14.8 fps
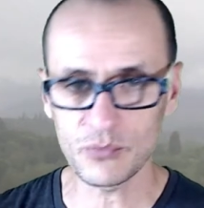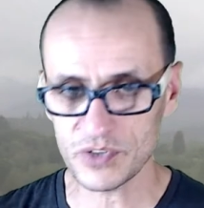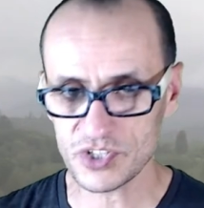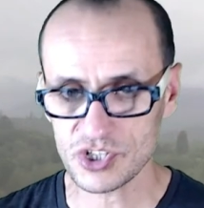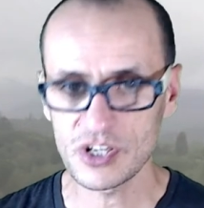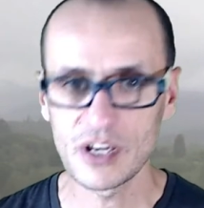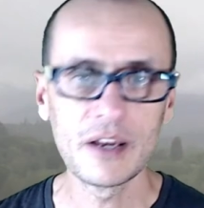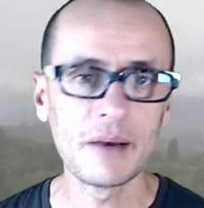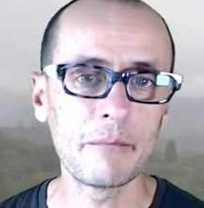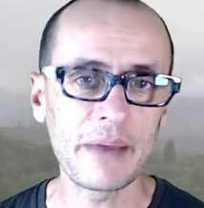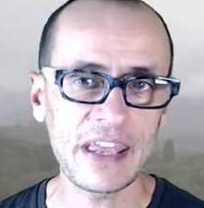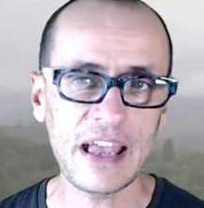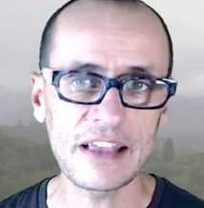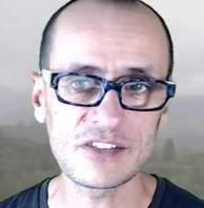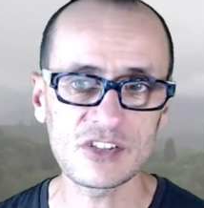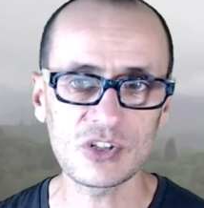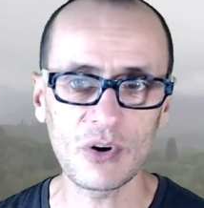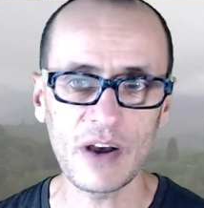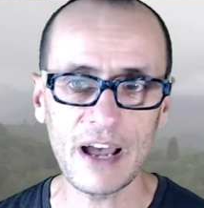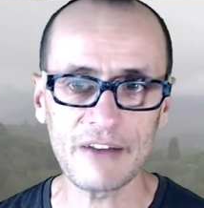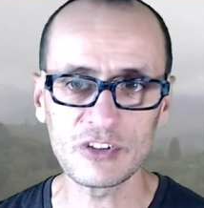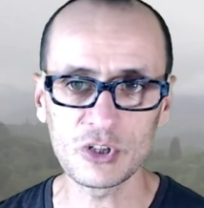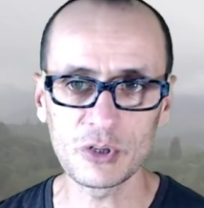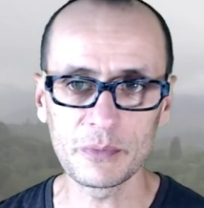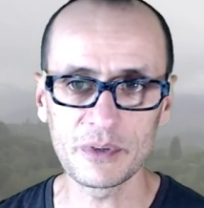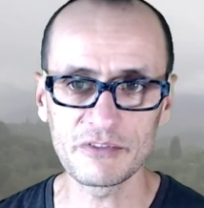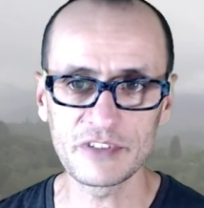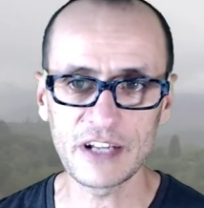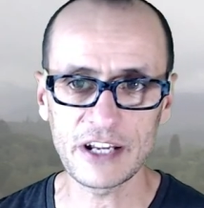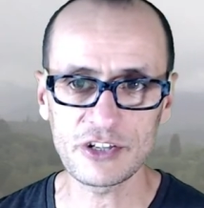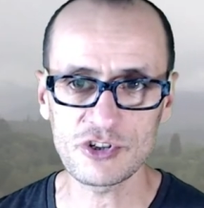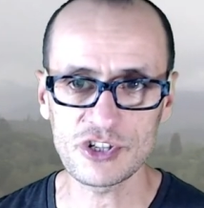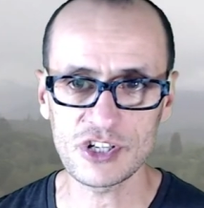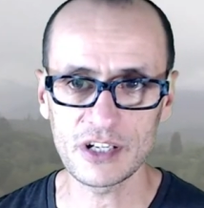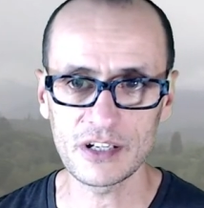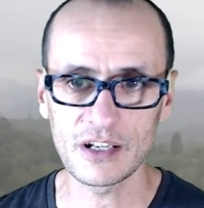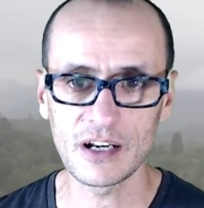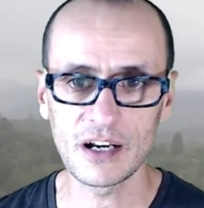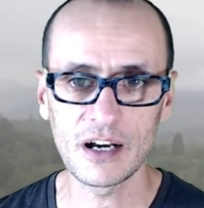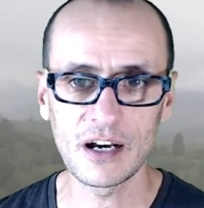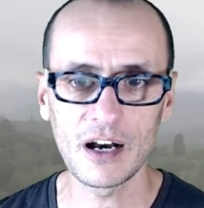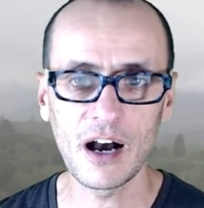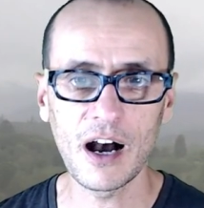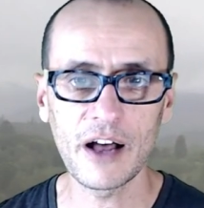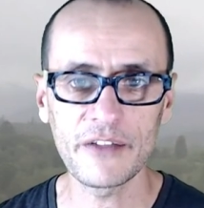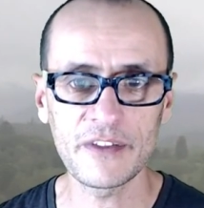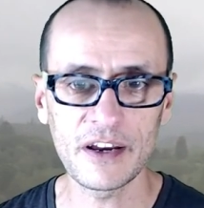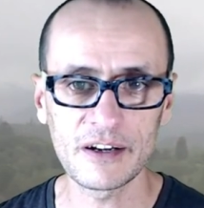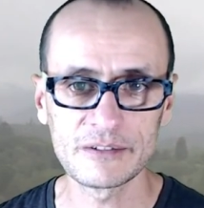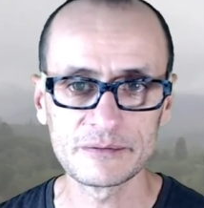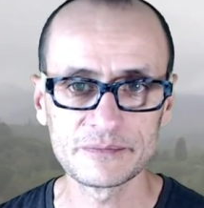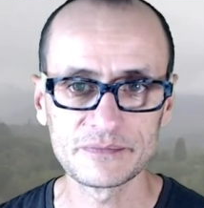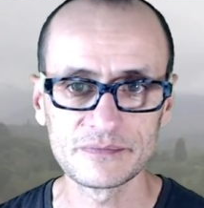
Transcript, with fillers: which may still have a little bit of nitrogen uh, on there.